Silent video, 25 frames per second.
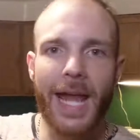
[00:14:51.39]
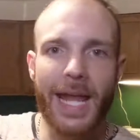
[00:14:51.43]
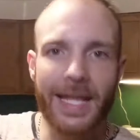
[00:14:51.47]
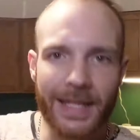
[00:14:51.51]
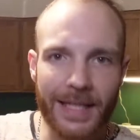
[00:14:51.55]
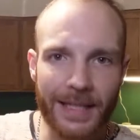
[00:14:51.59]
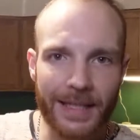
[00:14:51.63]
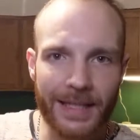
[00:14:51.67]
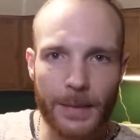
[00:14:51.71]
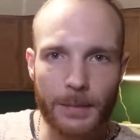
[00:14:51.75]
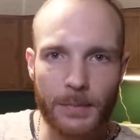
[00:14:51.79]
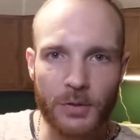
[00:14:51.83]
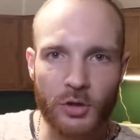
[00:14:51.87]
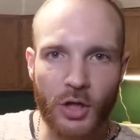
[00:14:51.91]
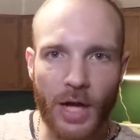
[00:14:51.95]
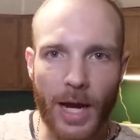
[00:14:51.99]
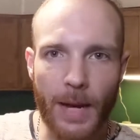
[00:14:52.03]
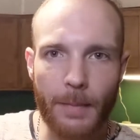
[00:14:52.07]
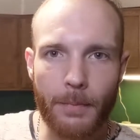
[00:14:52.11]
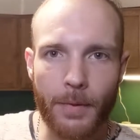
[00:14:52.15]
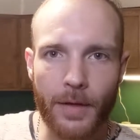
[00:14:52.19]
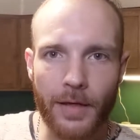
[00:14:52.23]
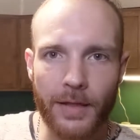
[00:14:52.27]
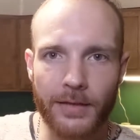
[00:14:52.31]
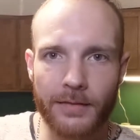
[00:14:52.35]
hit the
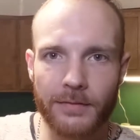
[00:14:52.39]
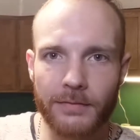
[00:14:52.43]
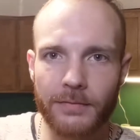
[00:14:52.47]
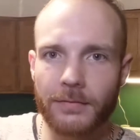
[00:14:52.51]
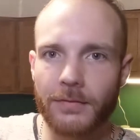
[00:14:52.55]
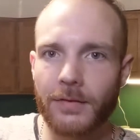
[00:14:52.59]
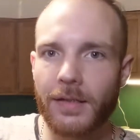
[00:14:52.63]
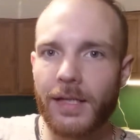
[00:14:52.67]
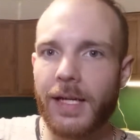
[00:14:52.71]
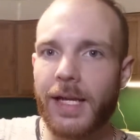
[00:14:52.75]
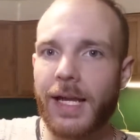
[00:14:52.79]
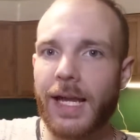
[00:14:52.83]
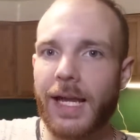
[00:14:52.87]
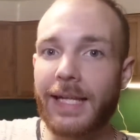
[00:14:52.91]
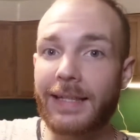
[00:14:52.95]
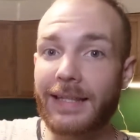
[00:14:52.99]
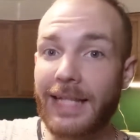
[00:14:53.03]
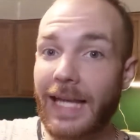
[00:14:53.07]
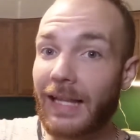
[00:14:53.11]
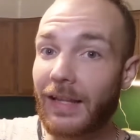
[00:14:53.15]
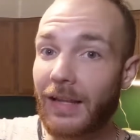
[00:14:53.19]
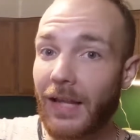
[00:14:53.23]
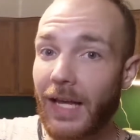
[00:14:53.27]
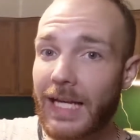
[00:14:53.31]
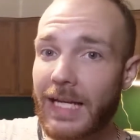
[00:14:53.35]
subscribe button, hit
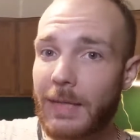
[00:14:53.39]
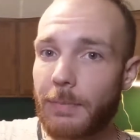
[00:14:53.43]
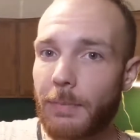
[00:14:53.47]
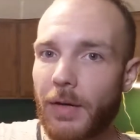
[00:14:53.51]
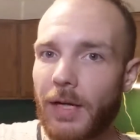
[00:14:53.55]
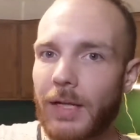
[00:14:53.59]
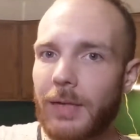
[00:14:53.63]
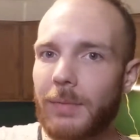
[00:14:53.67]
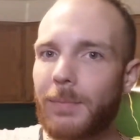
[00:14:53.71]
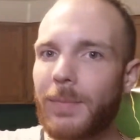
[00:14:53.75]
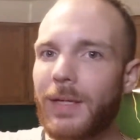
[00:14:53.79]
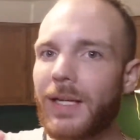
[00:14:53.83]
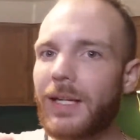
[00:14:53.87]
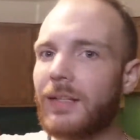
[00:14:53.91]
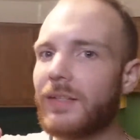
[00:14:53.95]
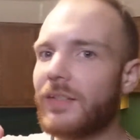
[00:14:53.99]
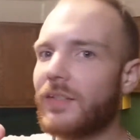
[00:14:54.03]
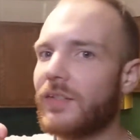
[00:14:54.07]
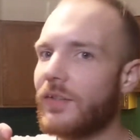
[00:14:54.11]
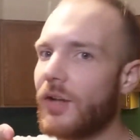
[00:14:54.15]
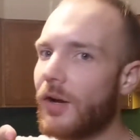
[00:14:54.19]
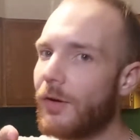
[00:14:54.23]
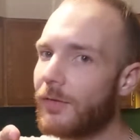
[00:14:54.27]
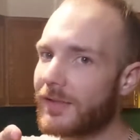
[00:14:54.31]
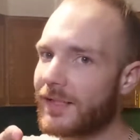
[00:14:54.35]
that like button,
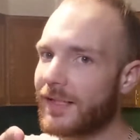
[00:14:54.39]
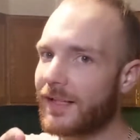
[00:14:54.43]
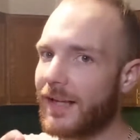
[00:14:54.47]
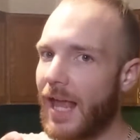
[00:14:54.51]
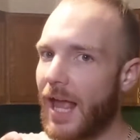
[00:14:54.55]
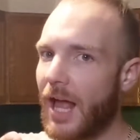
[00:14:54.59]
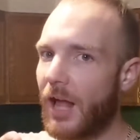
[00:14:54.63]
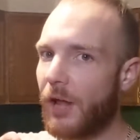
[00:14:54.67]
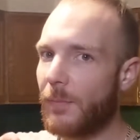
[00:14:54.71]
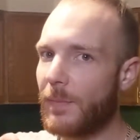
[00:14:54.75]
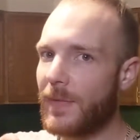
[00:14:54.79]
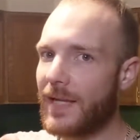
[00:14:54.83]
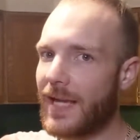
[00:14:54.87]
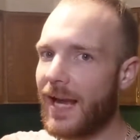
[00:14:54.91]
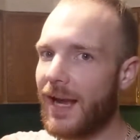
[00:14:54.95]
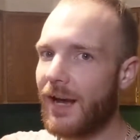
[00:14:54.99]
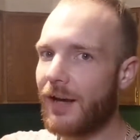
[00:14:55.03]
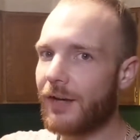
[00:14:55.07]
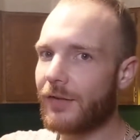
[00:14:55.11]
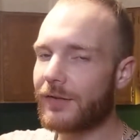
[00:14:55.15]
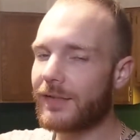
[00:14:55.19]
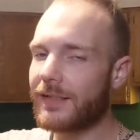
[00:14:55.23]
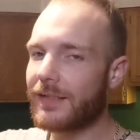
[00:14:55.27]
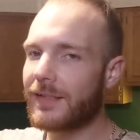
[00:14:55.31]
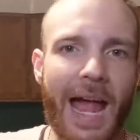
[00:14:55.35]
because you know it's going to help me
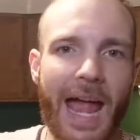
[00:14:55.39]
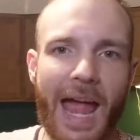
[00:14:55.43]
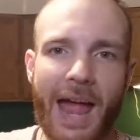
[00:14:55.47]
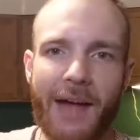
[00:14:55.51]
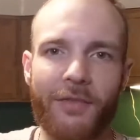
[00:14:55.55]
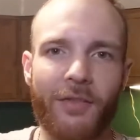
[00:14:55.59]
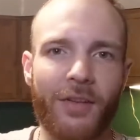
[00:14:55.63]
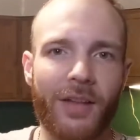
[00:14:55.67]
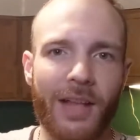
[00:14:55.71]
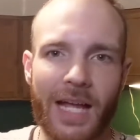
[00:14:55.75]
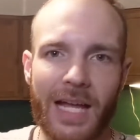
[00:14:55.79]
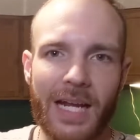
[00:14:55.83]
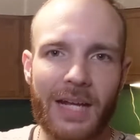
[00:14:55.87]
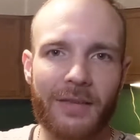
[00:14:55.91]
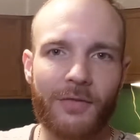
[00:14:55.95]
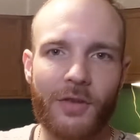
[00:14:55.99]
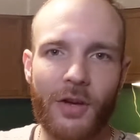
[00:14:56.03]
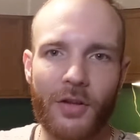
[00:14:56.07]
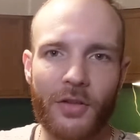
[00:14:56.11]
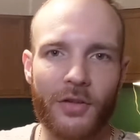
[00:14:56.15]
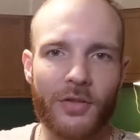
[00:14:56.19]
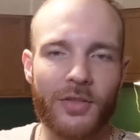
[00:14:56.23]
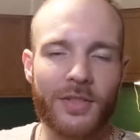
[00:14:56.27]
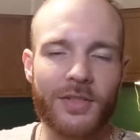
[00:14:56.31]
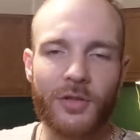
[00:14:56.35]
out. I have a lot of
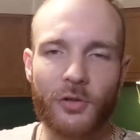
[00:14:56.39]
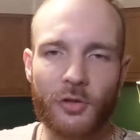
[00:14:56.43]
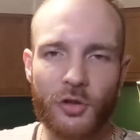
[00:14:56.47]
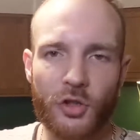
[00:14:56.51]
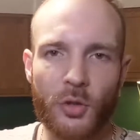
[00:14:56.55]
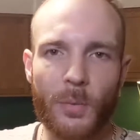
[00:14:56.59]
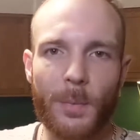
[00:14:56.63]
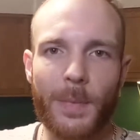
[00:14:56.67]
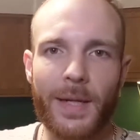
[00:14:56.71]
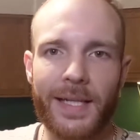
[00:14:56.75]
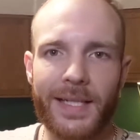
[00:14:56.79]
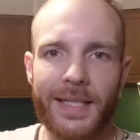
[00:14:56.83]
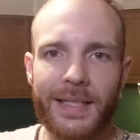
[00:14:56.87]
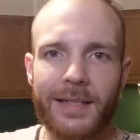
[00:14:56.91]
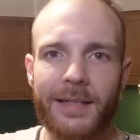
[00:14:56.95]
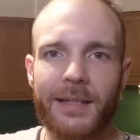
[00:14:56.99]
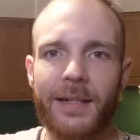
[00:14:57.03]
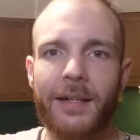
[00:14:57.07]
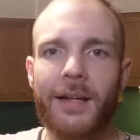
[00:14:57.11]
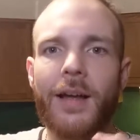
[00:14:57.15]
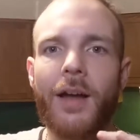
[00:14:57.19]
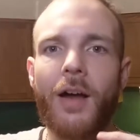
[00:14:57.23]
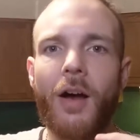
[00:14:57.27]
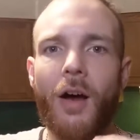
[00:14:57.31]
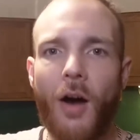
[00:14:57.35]
other social
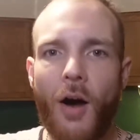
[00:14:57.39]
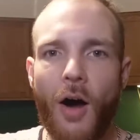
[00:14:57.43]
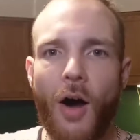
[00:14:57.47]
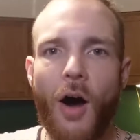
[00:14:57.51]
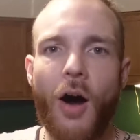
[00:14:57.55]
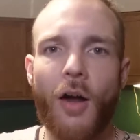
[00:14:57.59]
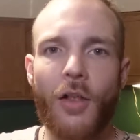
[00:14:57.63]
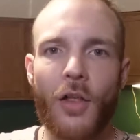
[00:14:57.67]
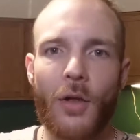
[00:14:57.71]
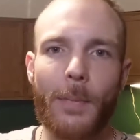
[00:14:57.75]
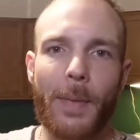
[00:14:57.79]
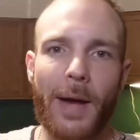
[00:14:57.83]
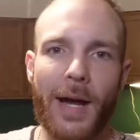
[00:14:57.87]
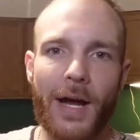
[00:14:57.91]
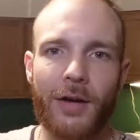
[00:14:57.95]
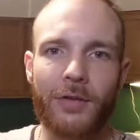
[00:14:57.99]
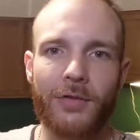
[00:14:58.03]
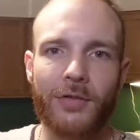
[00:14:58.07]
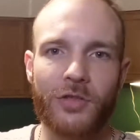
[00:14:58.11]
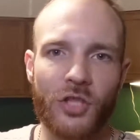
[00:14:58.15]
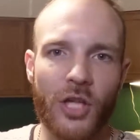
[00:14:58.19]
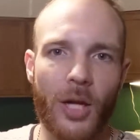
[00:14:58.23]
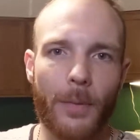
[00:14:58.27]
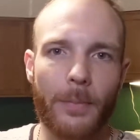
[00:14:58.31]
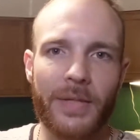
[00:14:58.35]
media all
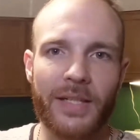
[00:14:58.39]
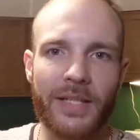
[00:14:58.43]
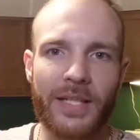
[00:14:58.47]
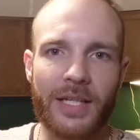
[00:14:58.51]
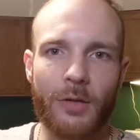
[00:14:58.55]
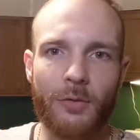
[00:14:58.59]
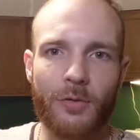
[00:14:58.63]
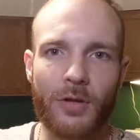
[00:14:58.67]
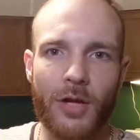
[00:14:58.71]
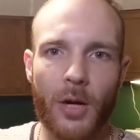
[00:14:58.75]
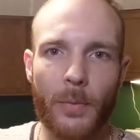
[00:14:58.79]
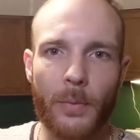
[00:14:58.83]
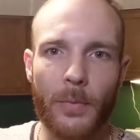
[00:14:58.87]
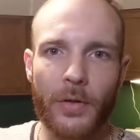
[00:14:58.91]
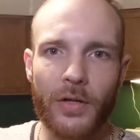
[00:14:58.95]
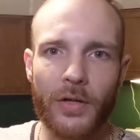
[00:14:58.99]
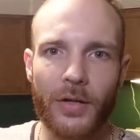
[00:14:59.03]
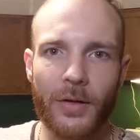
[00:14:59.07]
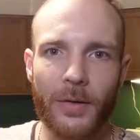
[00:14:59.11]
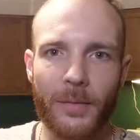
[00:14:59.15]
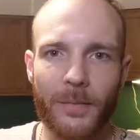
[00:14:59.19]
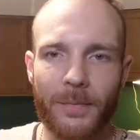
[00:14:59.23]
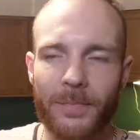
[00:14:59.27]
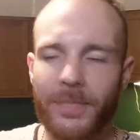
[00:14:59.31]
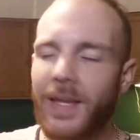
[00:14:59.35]
about Chubby
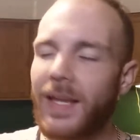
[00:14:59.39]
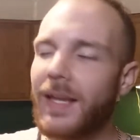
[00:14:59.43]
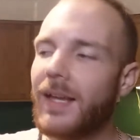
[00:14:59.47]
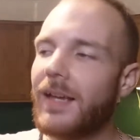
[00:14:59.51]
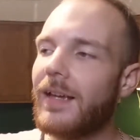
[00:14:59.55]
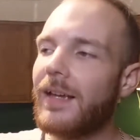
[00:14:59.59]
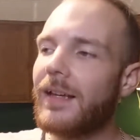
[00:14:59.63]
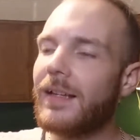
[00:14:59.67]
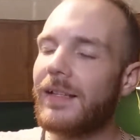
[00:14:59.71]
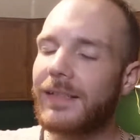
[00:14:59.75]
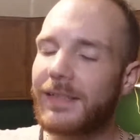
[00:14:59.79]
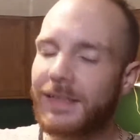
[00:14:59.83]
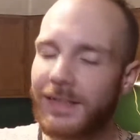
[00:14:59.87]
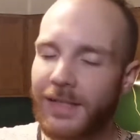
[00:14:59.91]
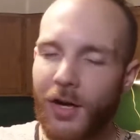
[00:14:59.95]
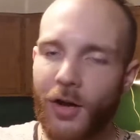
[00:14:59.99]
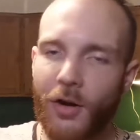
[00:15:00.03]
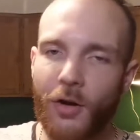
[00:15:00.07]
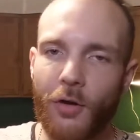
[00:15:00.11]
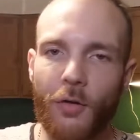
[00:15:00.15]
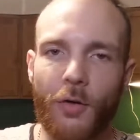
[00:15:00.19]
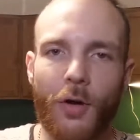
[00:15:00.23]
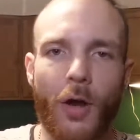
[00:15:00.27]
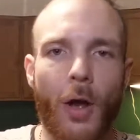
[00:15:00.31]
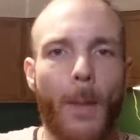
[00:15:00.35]
Cucumber.
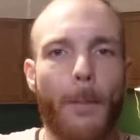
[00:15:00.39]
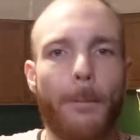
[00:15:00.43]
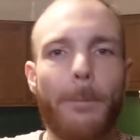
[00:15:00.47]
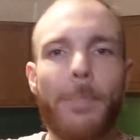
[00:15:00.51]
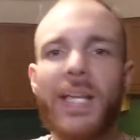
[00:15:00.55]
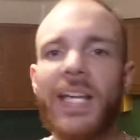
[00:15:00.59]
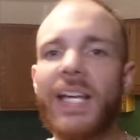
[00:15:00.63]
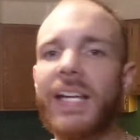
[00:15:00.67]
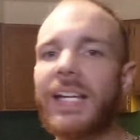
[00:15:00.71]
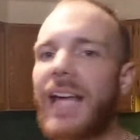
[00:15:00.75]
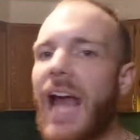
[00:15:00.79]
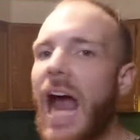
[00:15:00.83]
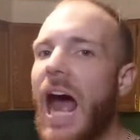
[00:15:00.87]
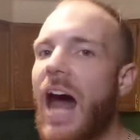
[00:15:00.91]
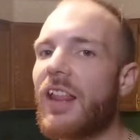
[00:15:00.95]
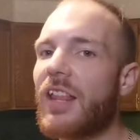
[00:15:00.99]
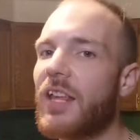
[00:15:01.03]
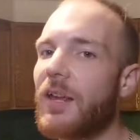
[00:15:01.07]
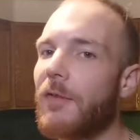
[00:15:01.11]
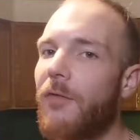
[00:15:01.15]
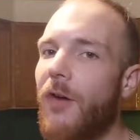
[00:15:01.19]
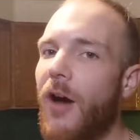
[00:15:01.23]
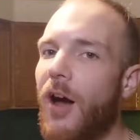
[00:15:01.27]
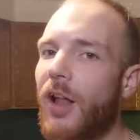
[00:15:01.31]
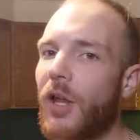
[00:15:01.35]
So be a
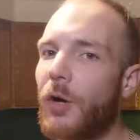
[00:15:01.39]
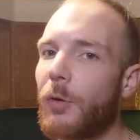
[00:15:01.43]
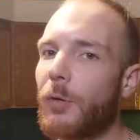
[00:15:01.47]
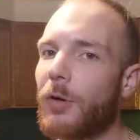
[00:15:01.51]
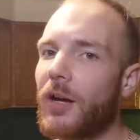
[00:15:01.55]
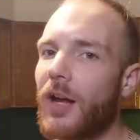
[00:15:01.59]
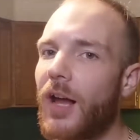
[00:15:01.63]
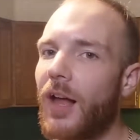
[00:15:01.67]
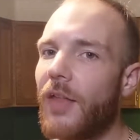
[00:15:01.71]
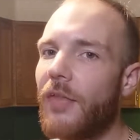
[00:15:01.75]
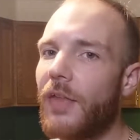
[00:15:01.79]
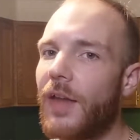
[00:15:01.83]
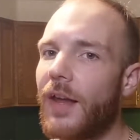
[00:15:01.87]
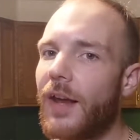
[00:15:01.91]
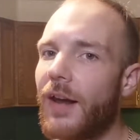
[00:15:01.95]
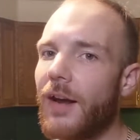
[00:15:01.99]
Cali follower on